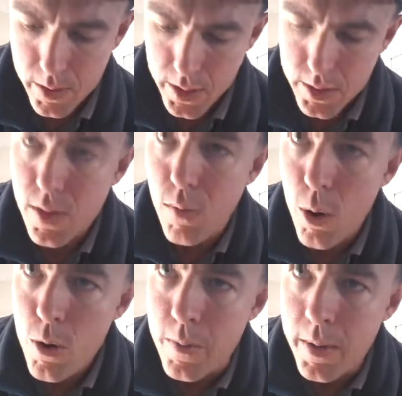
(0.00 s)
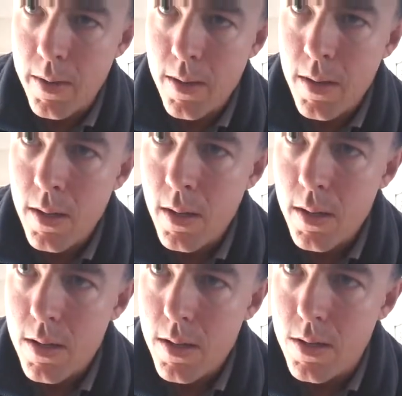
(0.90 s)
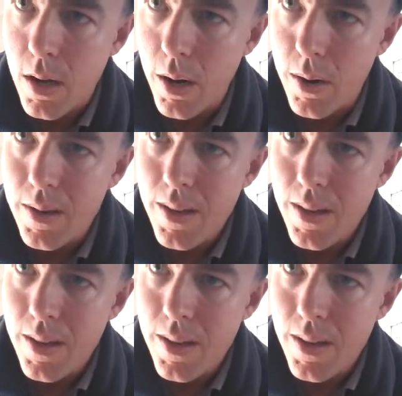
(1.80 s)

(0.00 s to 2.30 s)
into the room. So